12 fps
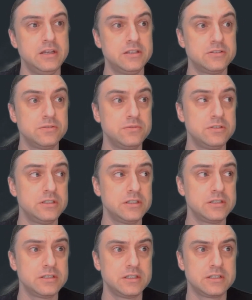So
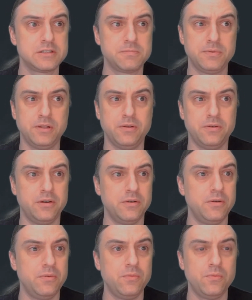just
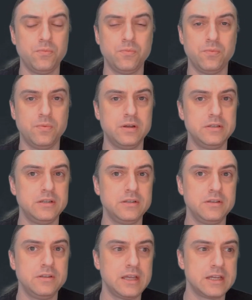explore what
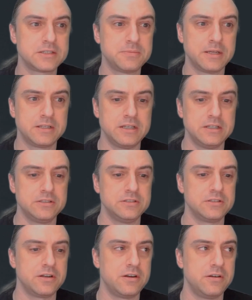
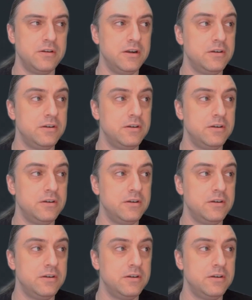expectations are,